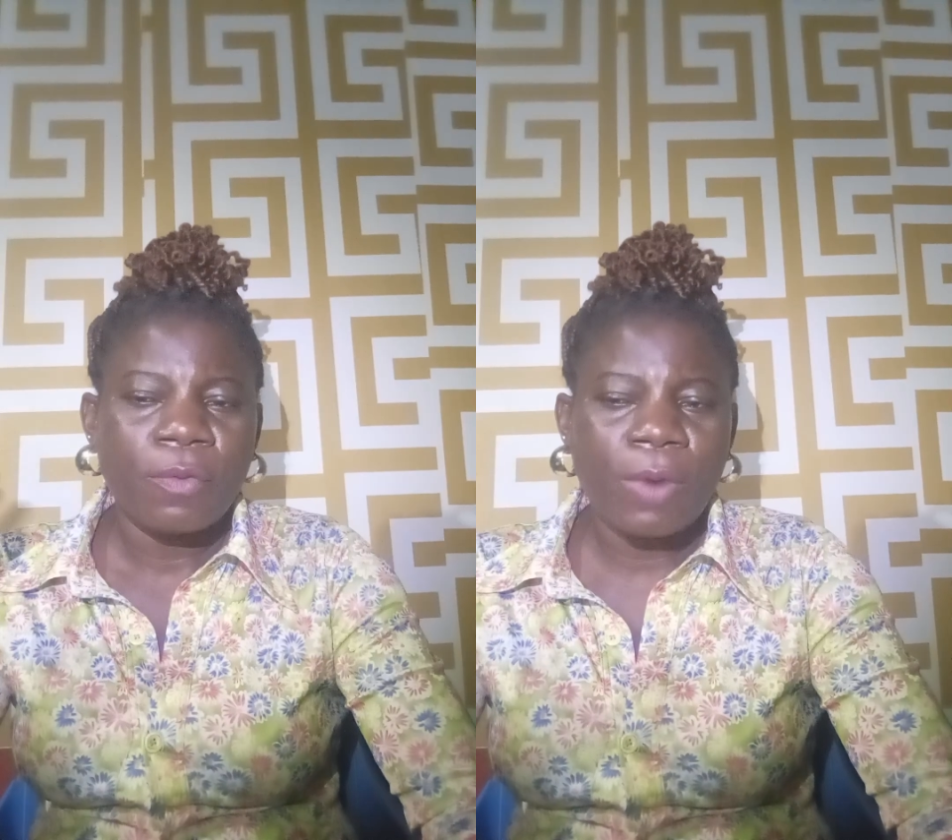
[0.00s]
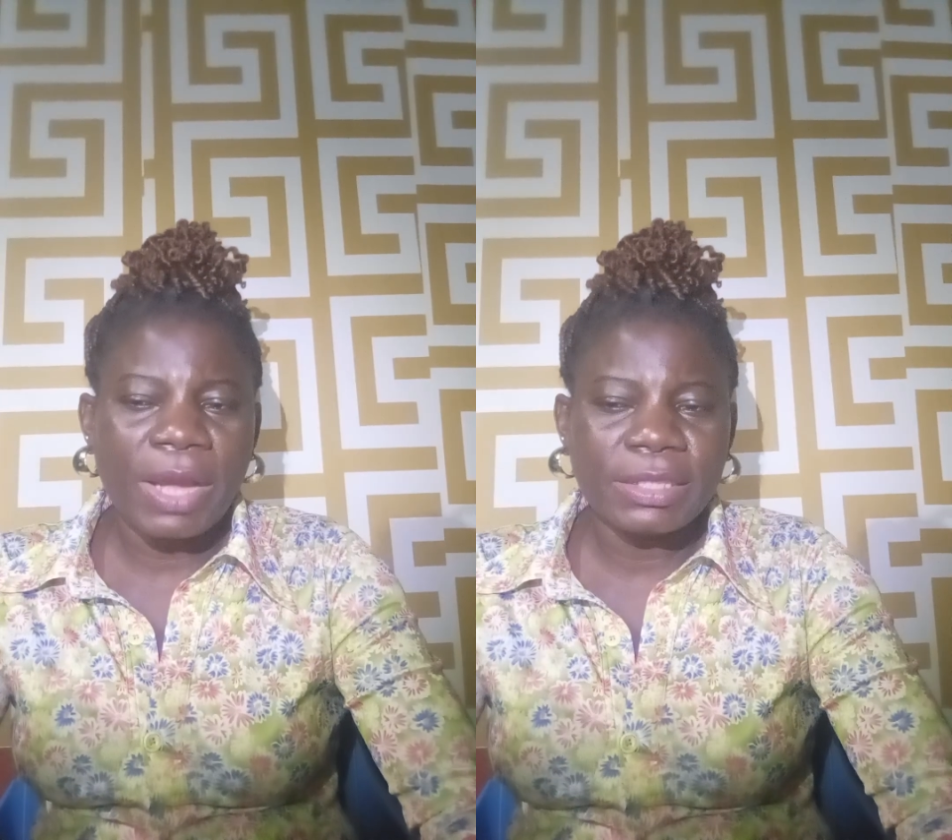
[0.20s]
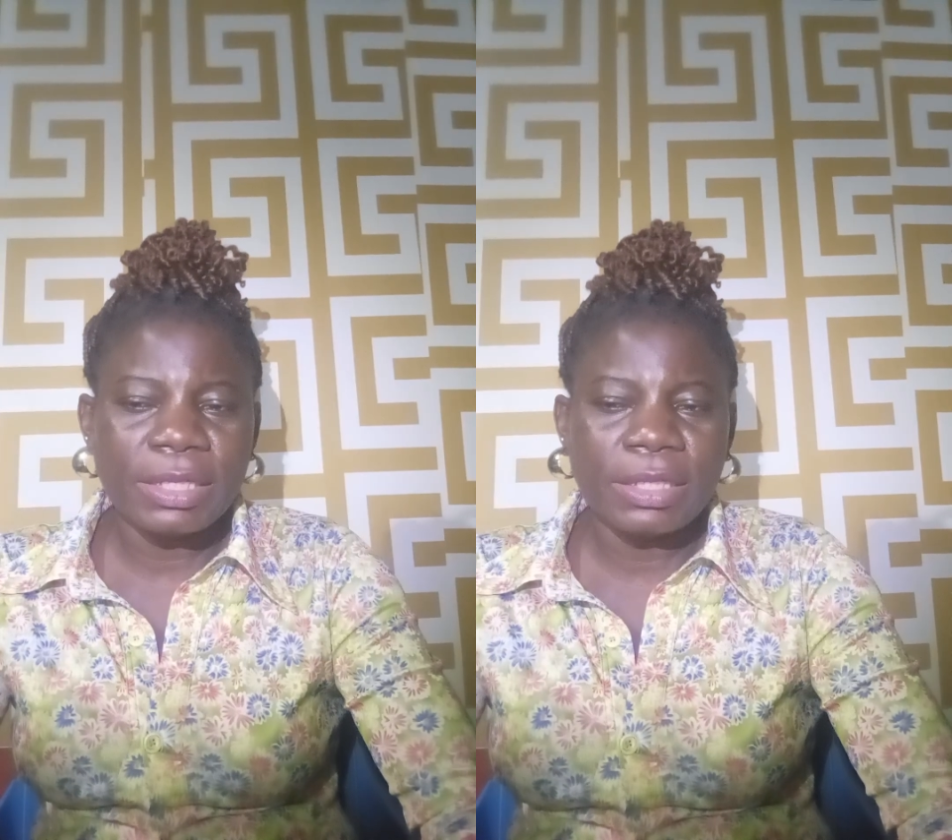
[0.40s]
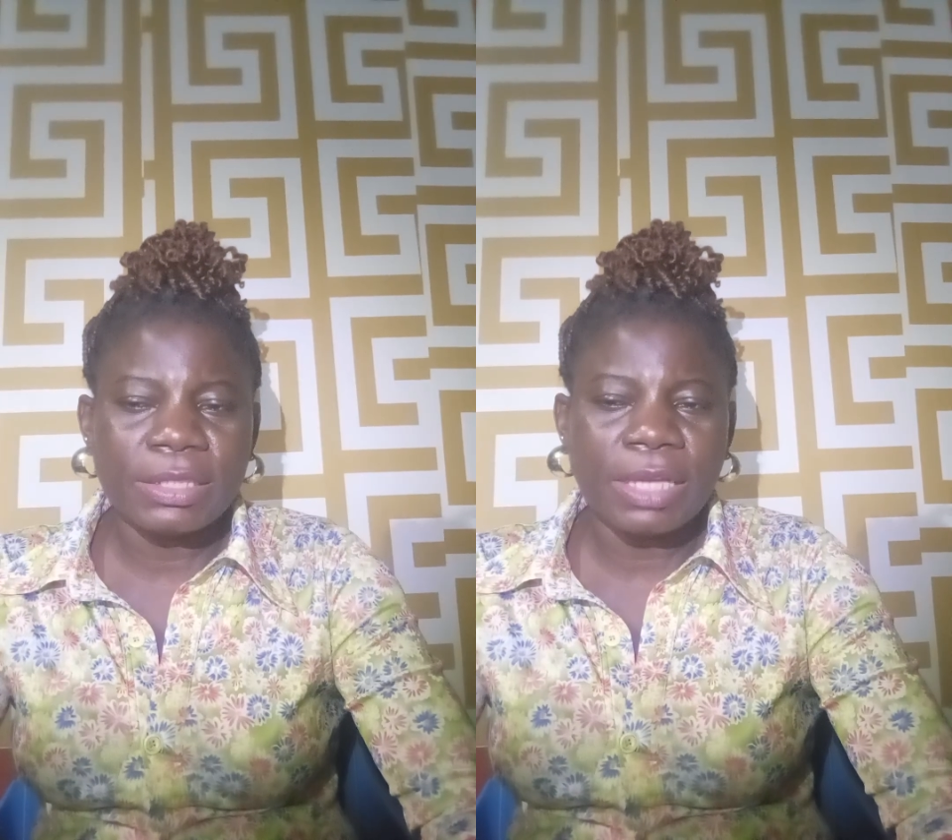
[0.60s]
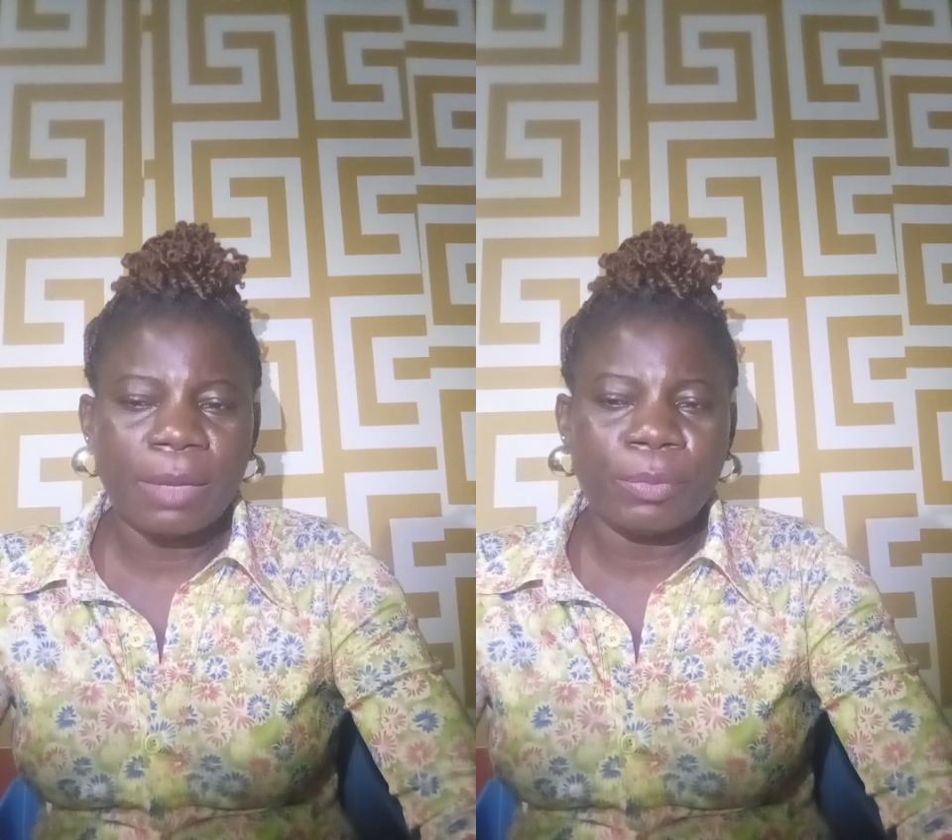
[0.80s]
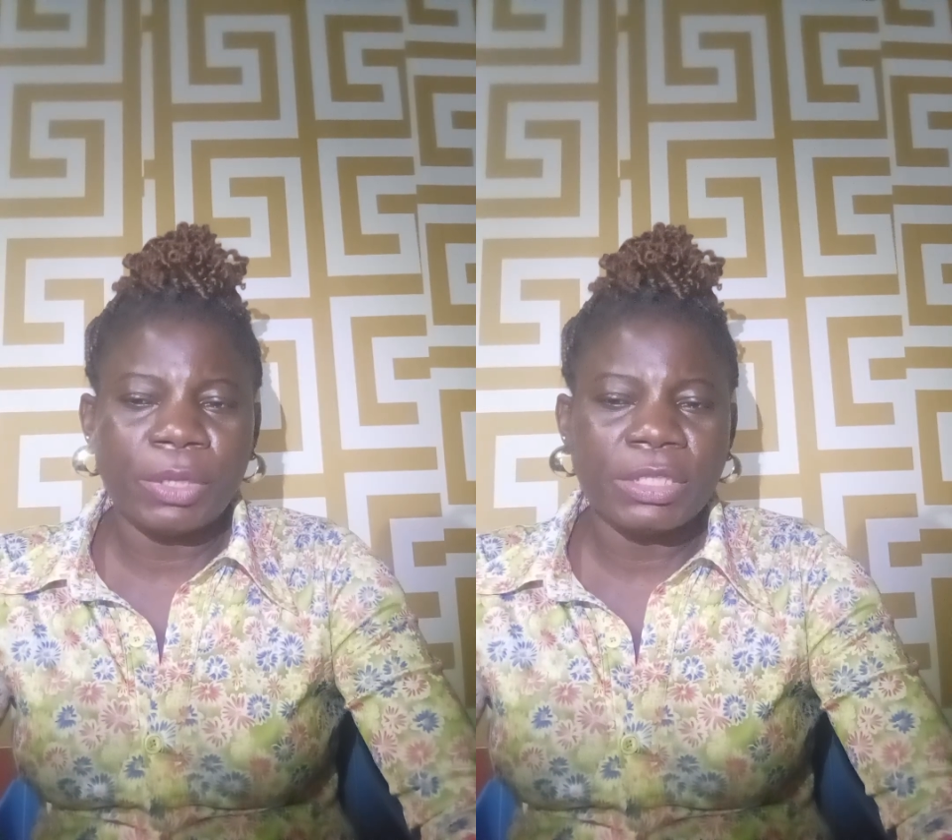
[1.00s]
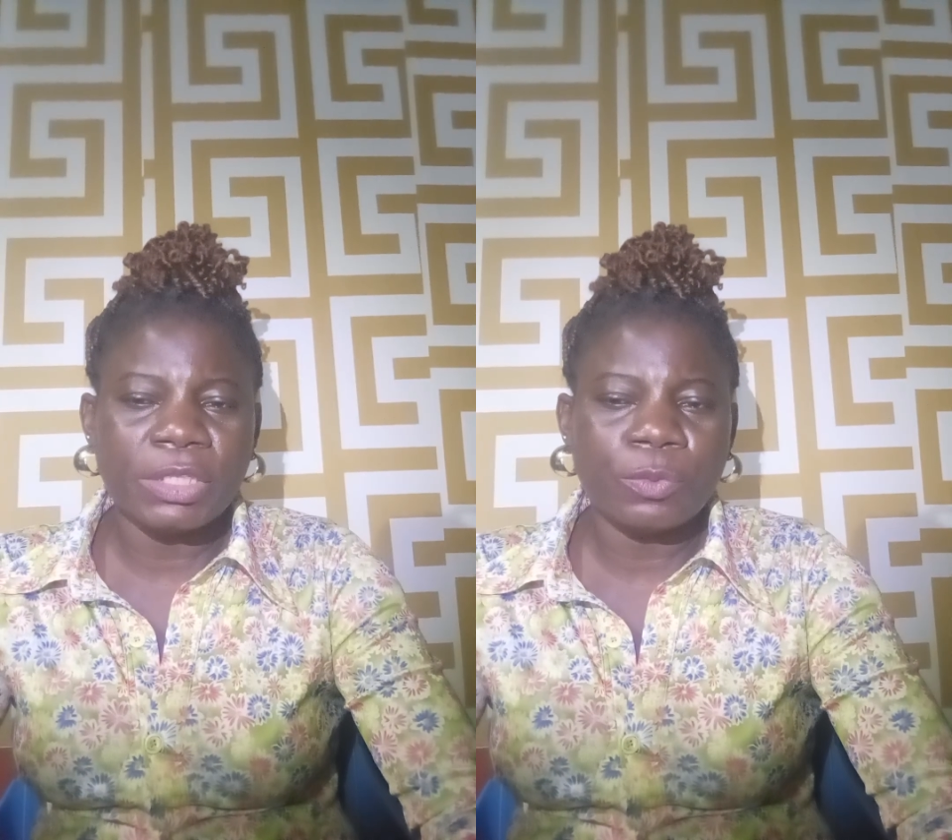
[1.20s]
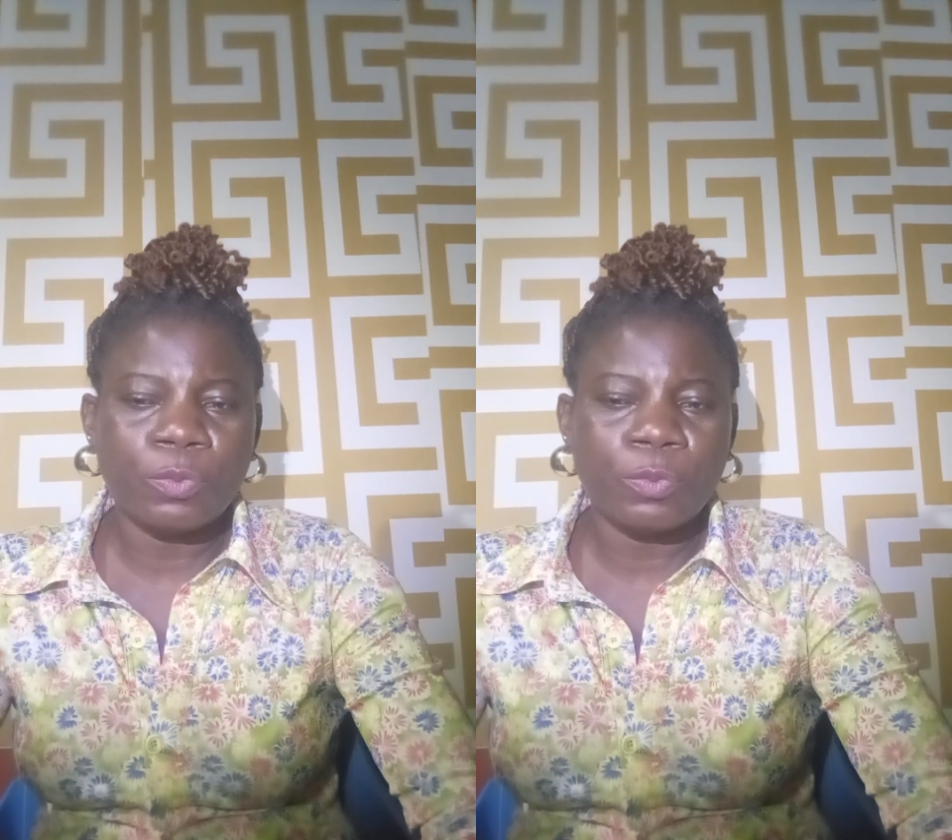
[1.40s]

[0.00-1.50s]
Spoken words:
Writing is the ability to